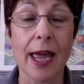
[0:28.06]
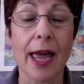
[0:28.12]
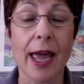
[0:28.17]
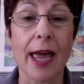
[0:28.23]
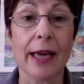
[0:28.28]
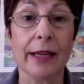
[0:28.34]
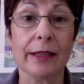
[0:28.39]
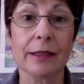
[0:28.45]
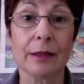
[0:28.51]

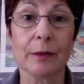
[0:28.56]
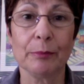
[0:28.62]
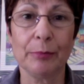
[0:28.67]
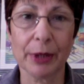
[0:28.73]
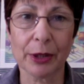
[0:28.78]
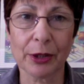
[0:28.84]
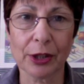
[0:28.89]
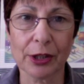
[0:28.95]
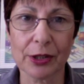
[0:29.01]
and
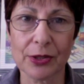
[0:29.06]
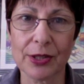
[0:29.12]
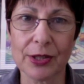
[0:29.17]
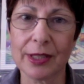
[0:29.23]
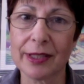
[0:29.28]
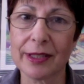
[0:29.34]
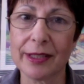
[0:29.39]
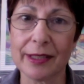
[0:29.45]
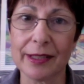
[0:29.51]
because
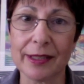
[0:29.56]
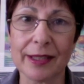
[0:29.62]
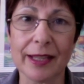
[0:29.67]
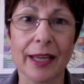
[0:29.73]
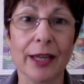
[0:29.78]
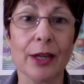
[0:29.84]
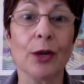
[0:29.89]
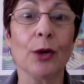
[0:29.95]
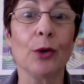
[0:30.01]
this is
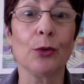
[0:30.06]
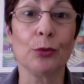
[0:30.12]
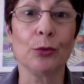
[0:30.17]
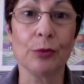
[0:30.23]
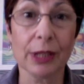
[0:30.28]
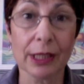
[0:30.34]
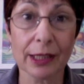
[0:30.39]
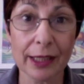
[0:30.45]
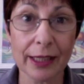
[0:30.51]
a
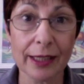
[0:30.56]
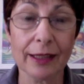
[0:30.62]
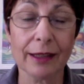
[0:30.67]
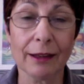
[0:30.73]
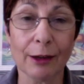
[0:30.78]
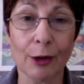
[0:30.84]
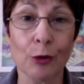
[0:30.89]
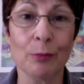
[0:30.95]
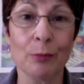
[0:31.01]
really
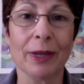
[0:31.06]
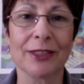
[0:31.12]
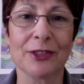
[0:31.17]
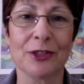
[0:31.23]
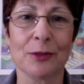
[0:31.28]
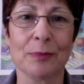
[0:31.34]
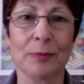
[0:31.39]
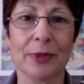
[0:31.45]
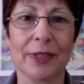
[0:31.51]

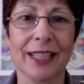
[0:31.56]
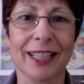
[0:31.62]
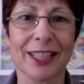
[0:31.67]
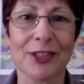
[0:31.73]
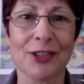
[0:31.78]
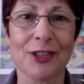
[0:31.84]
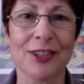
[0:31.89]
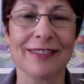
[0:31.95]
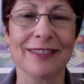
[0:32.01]
low-budget
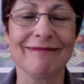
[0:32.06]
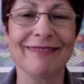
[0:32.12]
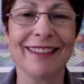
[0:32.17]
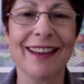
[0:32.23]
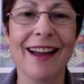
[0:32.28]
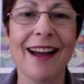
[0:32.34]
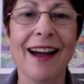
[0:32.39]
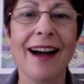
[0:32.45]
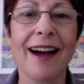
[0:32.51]
production,
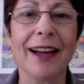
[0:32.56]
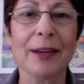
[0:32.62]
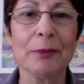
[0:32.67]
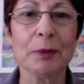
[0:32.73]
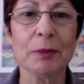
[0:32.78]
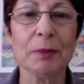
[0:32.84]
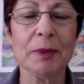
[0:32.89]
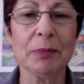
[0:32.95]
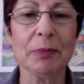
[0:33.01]
I
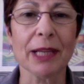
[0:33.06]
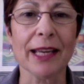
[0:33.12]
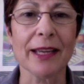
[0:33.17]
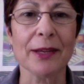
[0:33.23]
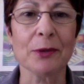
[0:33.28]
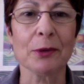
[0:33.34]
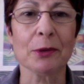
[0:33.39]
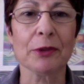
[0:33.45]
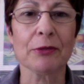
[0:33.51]
will be
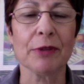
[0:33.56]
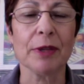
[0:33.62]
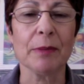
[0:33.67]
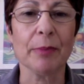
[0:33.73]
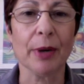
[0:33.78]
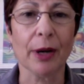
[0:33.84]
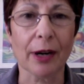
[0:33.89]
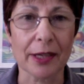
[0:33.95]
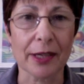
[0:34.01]
playing all three
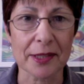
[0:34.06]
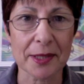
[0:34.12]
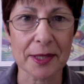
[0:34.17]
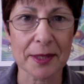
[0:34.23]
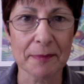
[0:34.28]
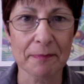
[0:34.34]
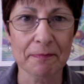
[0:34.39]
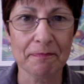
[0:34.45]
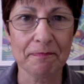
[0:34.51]

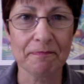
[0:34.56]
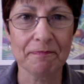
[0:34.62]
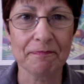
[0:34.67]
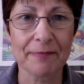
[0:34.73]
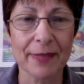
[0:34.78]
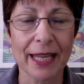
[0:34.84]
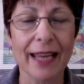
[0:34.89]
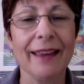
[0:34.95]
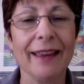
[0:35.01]
parts.
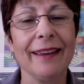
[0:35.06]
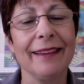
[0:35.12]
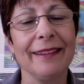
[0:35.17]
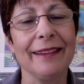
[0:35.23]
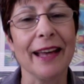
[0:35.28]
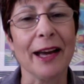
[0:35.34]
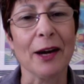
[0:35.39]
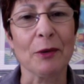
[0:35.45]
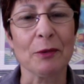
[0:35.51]

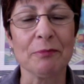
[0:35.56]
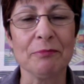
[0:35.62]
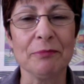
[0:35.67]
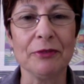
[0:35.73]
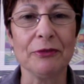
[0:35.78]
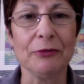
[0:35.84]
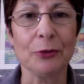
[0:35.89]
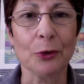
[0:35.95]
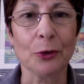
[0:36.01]
Now,
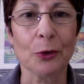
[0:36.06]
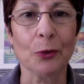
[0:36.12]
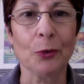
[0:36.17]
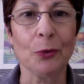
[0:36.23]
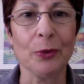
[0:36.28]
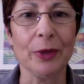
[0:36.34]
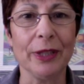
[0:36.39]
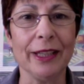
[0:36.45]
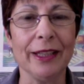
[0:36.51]
before
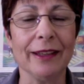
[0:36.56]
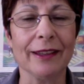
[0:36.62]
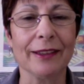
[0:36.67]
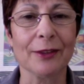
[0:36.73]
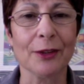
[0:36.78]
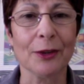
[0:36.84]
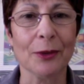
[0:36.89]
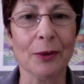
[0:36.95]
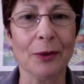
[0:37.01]
we
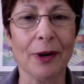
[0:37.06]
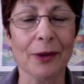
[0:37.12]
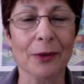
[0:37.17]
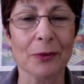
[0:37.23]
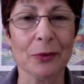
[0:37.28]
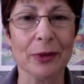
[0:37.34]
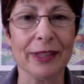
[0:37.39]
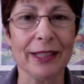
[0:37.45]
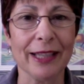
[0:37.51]
go
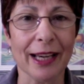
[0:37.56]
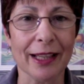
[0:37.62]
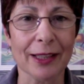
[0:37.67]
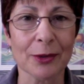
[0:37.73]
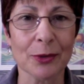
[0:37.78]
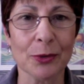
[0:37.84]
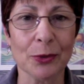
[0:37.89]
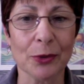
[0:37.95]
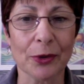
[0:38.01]
on with the
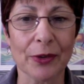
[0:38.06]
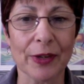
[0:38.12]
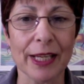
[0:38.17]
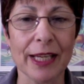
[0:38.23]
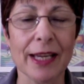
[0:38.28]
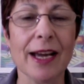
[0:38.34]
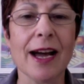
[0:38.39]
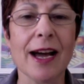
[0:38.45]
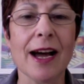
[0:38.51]
allegory,